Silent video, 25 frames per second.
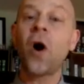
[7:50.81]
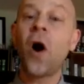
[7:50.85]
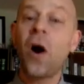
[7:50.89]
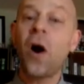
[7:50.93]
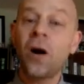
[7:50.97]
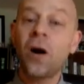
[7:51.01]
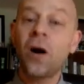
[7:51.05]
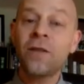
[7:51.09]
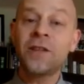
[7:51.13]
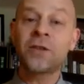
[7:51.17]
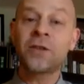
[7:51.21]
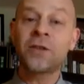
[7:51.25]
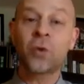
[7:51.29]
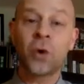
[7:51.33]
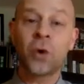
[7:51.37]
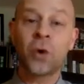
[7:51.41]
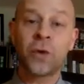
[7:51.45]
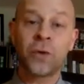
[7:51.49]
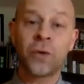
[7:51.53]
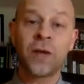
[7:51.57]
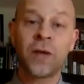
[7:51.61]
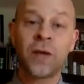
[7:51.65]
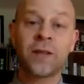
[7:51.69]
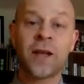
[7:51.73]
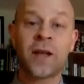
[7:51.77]
are the sort
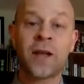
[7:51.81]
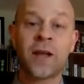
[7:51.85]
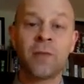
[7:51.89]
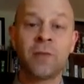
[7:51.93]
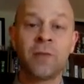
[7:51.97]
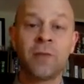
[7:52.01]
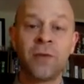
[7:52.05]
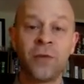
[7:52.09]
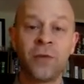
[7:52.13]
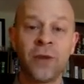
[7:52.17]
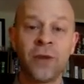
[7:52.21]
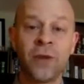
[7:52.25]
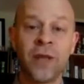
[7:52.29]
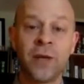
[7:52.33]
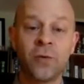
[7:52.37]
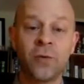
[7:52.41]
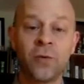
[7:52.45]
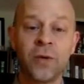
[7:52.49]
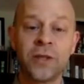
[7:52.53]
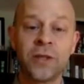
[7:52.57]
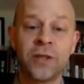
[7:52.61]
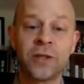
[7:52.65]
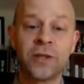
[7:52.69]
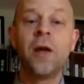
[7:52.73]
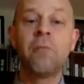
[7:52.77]
of thing that can be
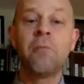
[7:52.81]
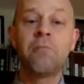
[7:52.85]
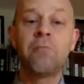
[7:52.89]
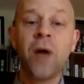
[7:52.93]
relinquished.